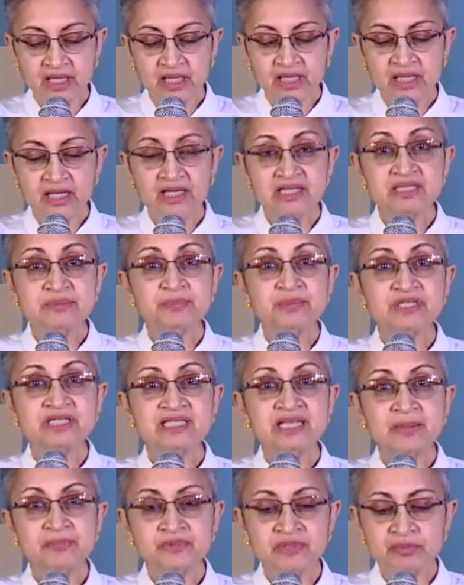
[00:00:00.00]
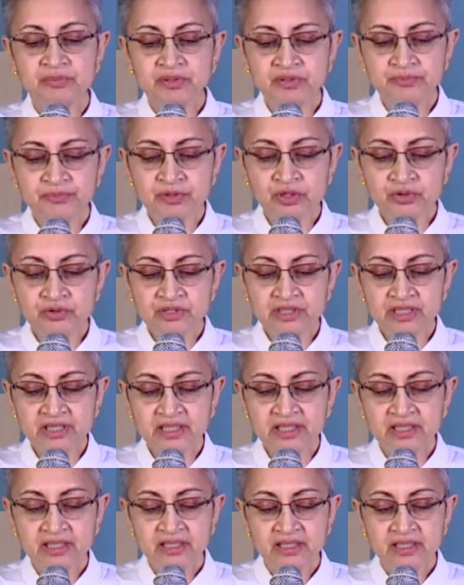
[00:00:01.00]
Its perceptible
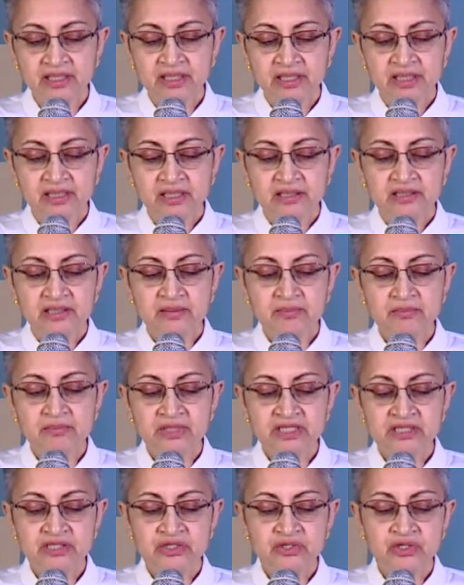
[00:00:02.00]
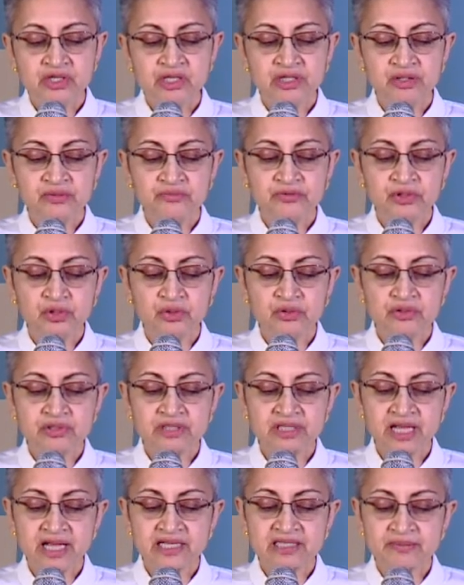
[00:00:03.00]
beauty, the mystery of those
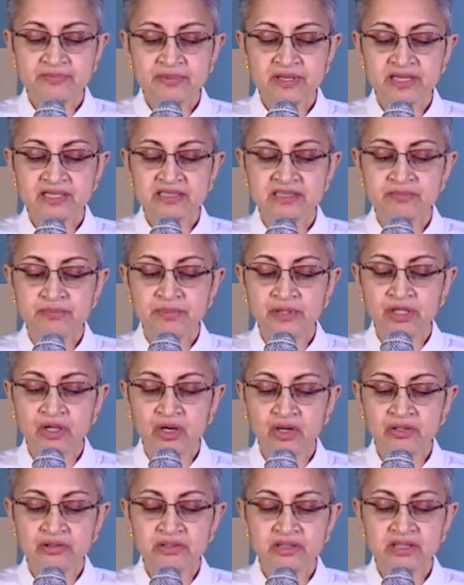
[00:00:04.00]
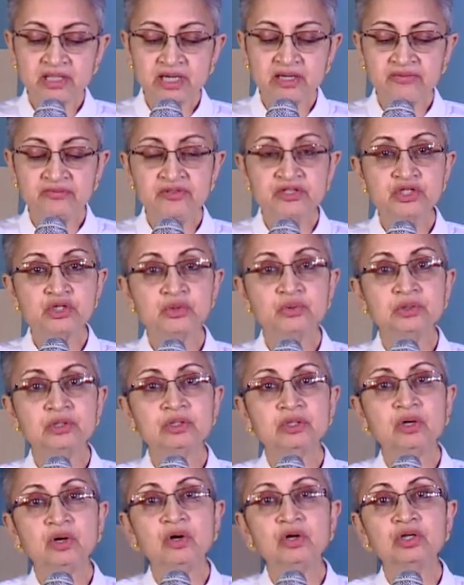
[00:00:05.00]
aspects beyond our visual
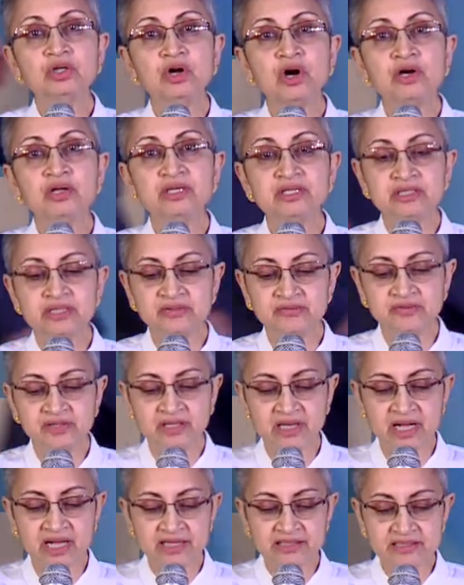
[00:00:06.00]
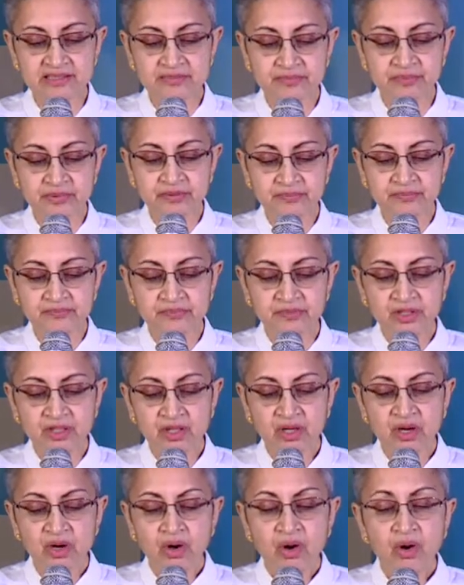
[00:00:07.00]
or cognitive grasp.
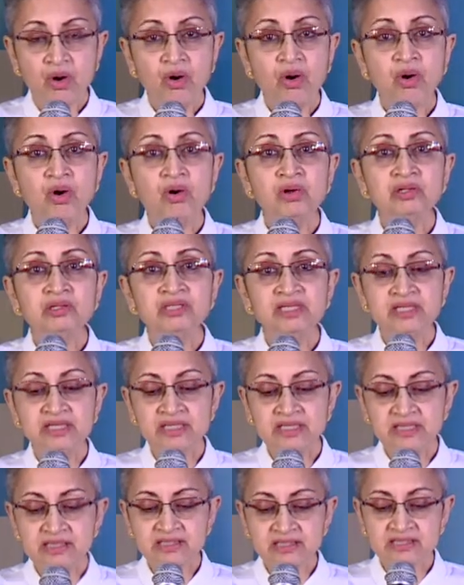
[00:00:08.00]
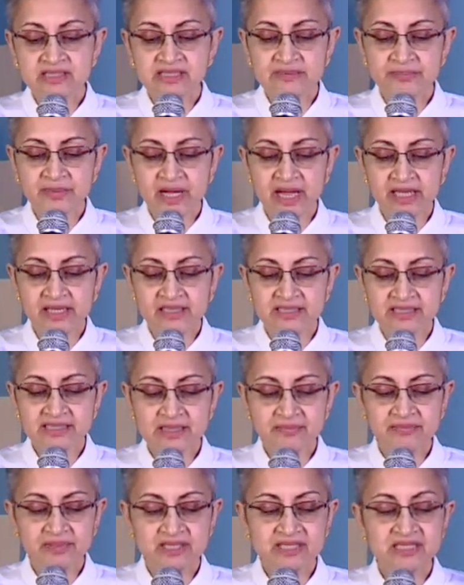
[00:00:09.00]
All these inspire
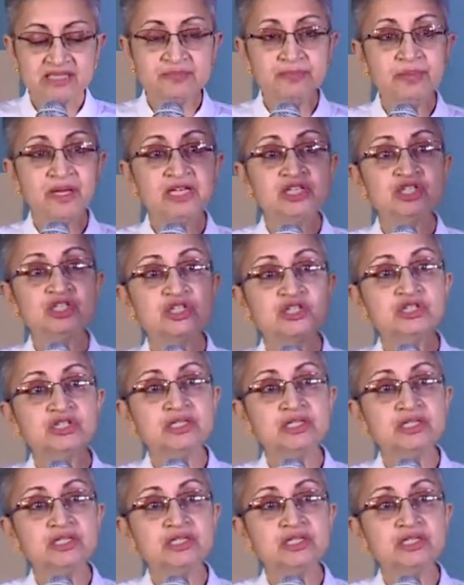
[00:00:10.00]
something spacious